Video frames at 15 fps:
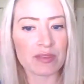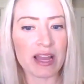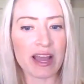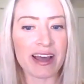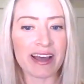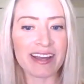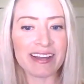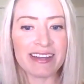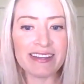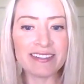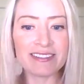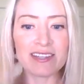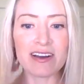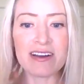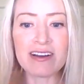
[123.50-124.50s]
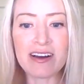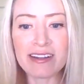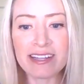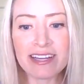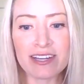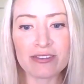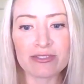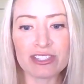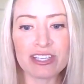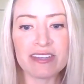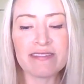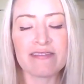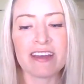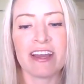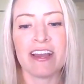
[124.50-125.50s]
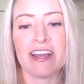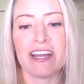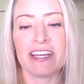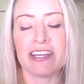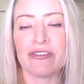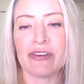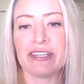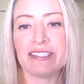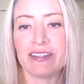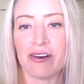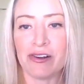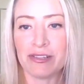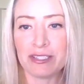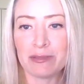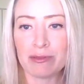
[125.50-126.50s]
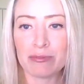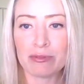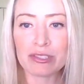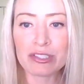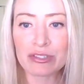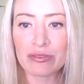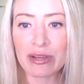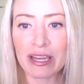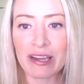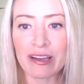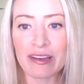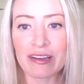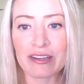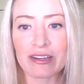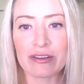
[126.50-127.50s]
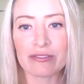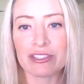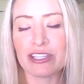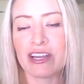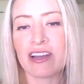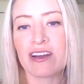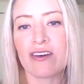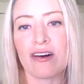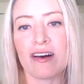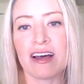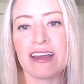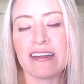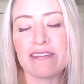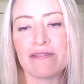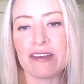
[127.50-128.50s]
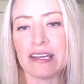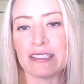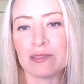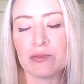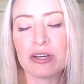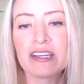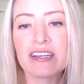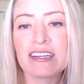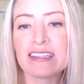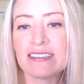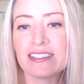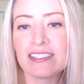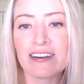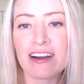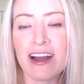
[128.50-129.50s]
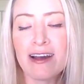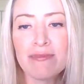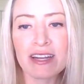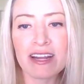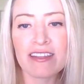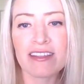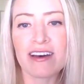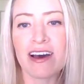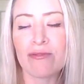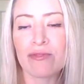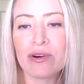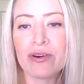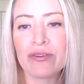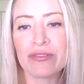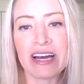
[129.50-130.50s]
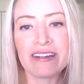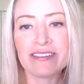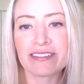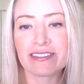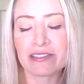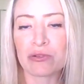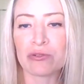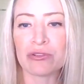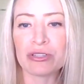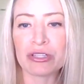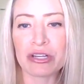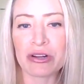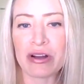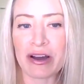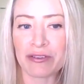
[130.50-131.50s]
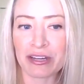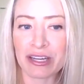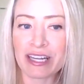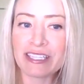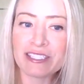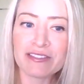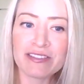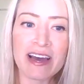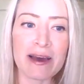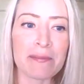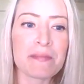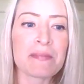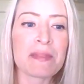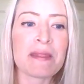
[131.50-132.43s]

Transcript: I saw online coaching. I saw all these people doing coaching on Facebook and Instagram, and I thought, whoa, that looks cool. How could I do that?